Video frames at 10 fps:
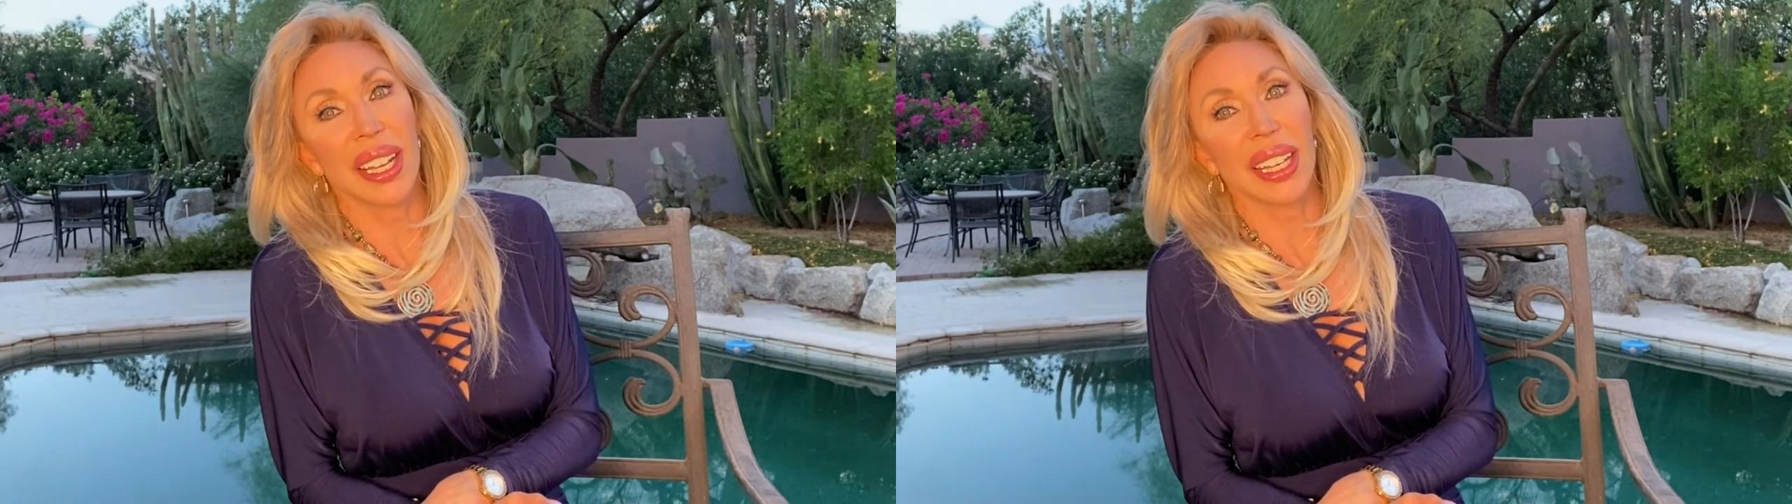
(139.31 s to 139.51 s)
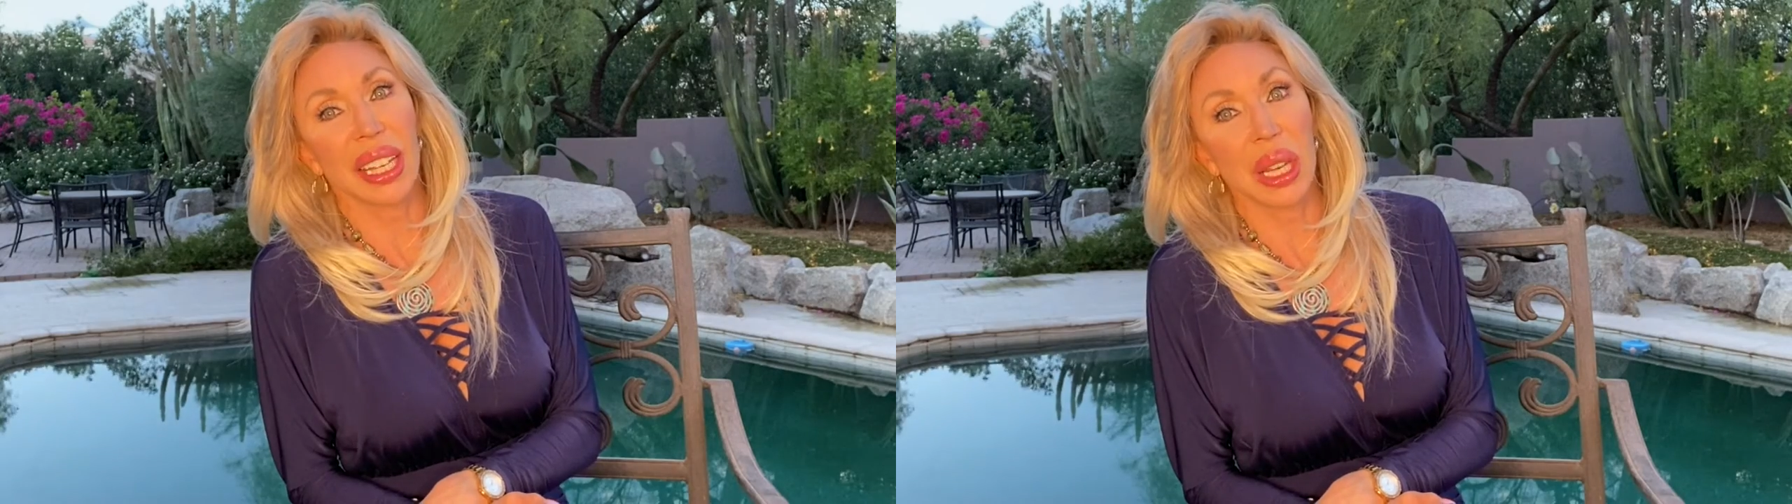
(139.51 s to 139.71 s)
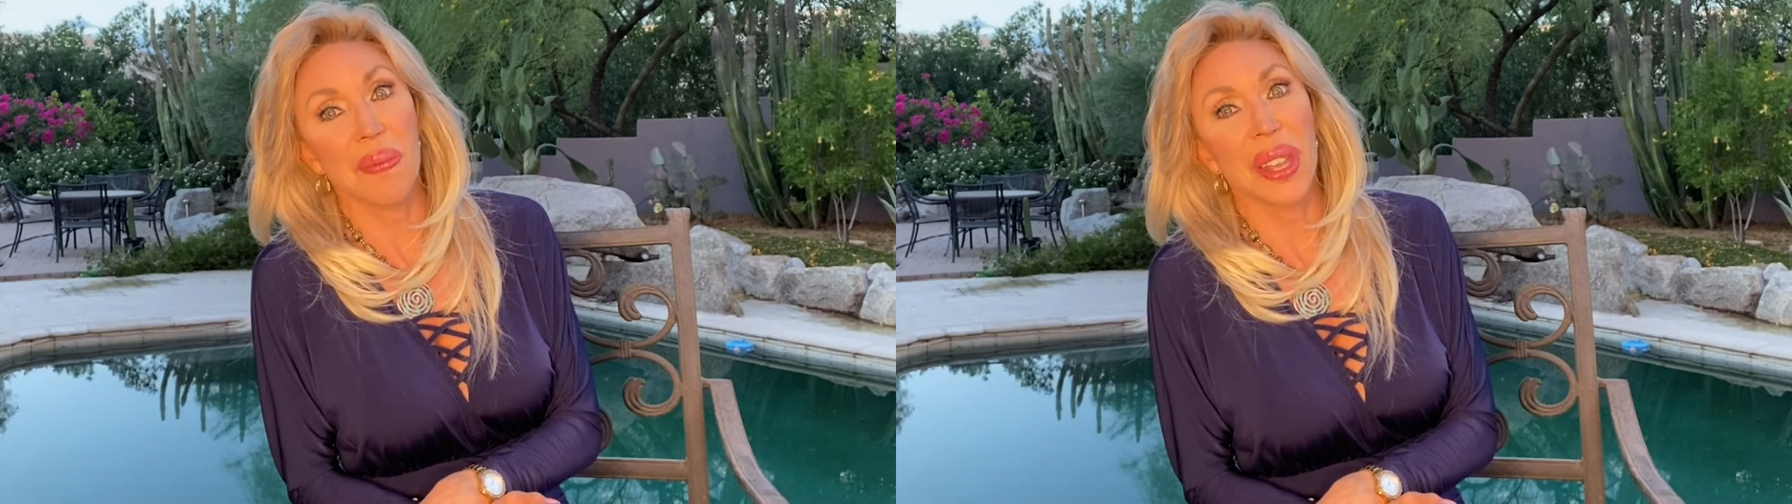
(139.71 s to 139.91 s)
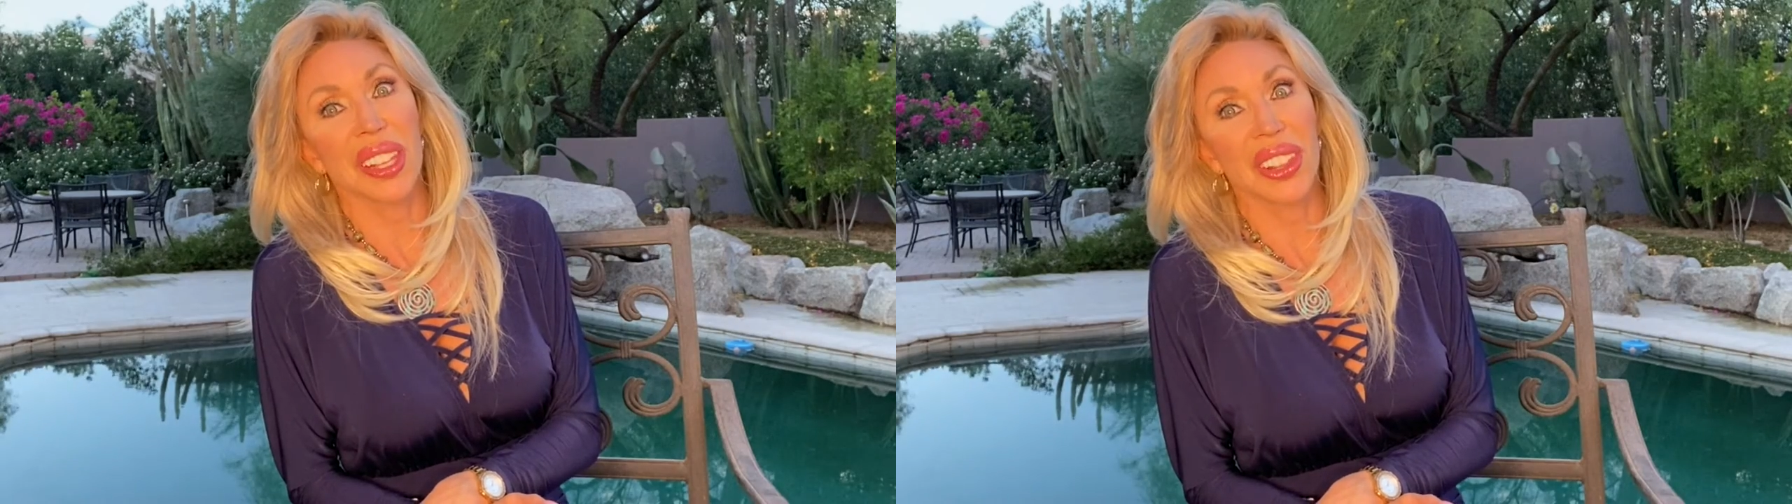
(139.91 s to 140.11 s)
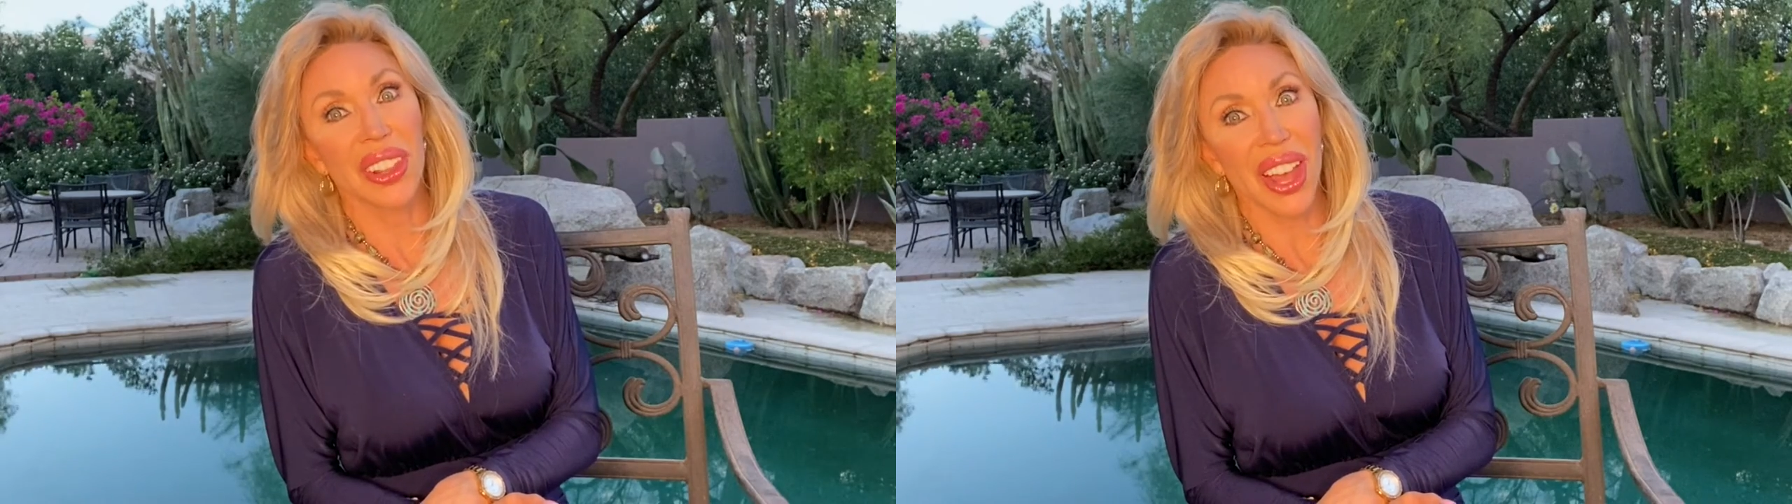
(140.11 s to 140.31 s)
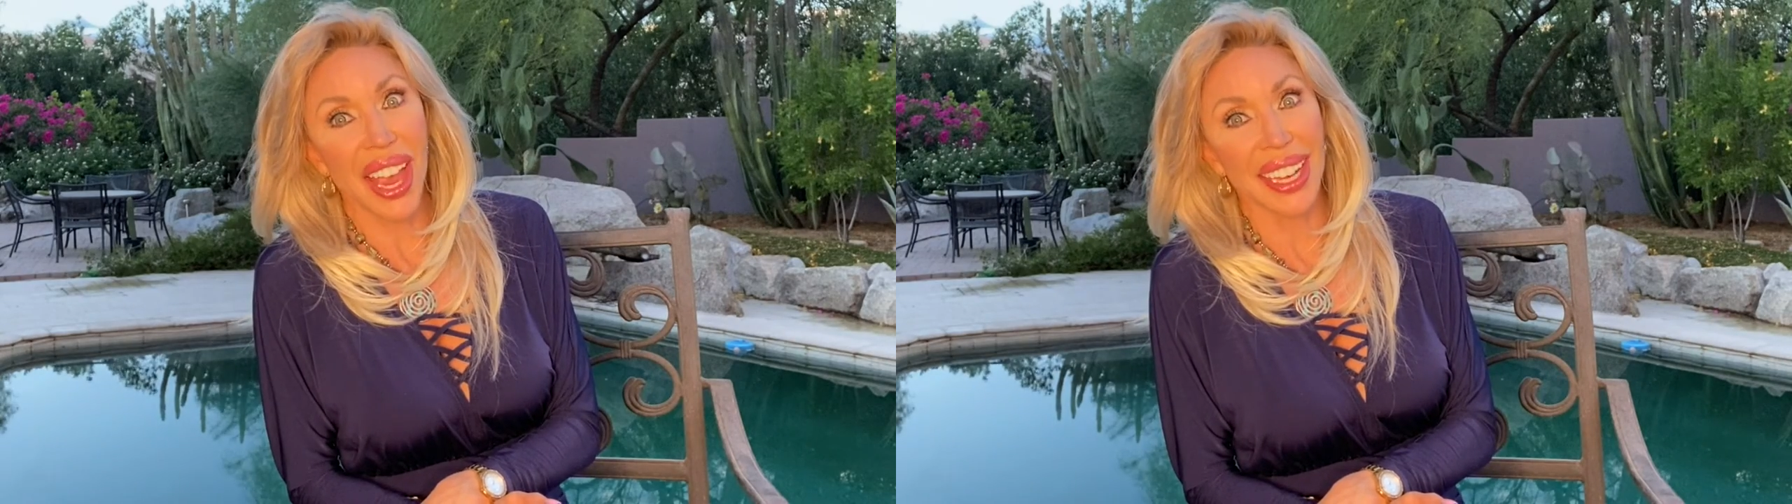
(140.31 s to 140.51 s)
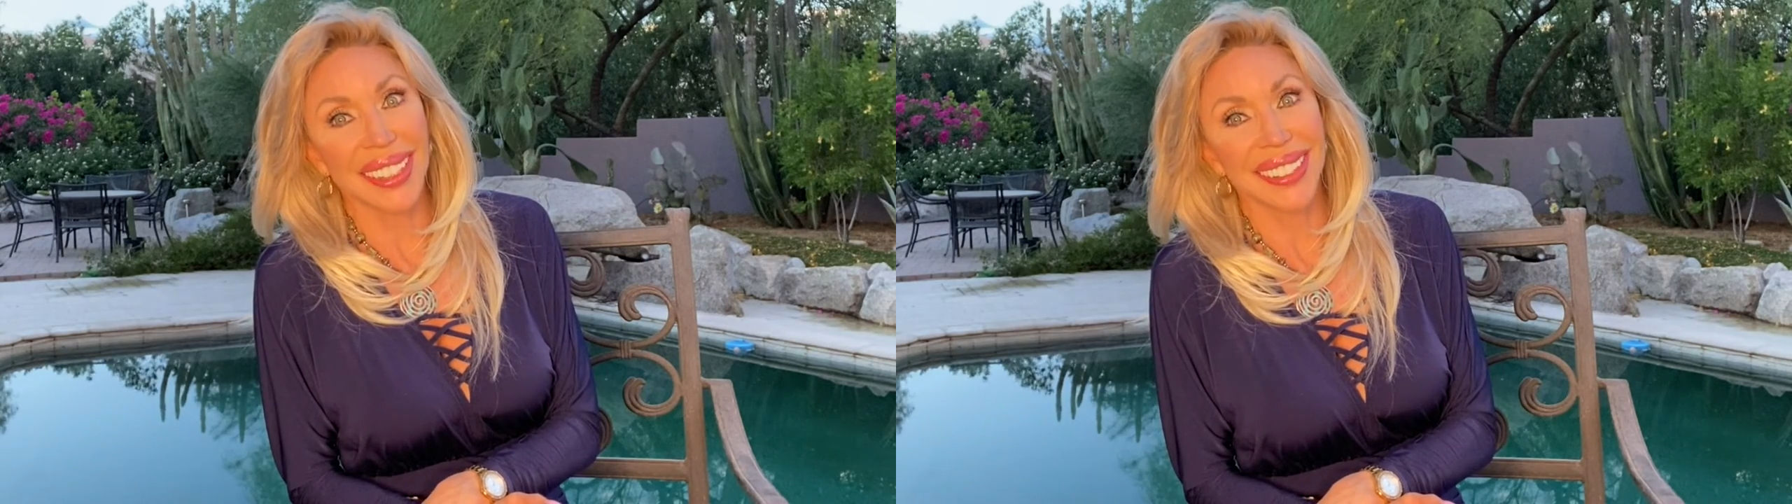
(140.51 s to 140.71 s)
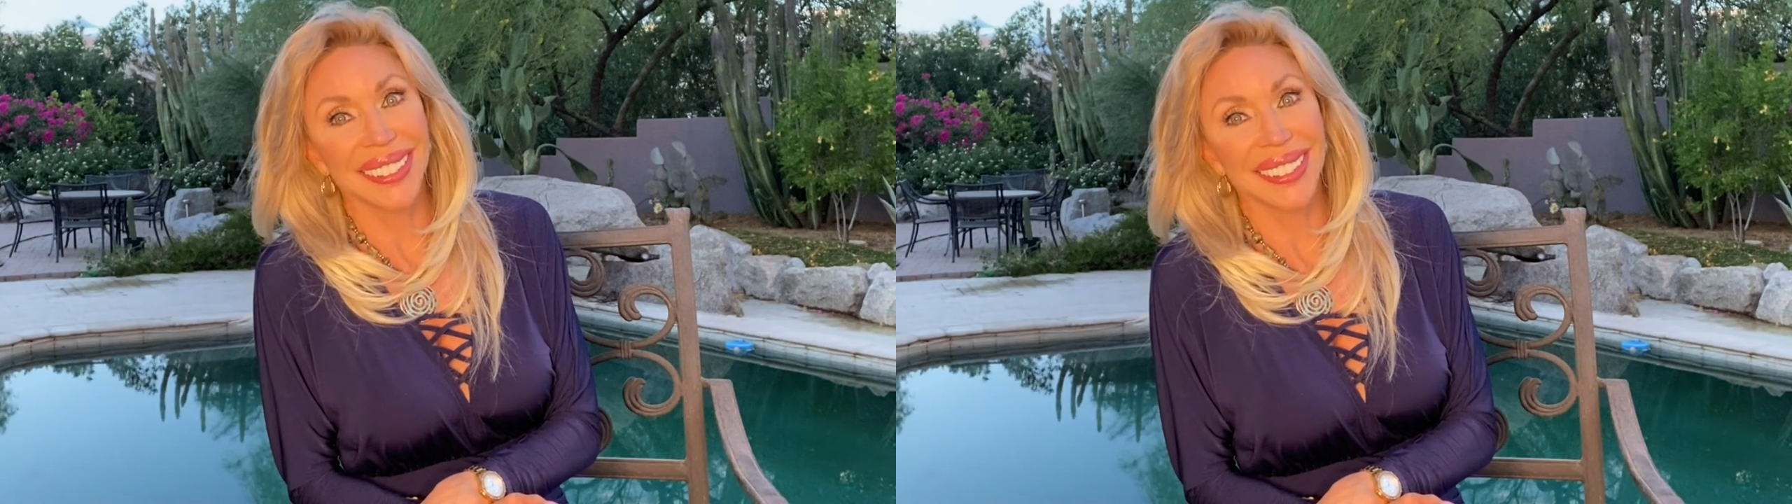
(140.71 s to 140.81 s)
keep it light.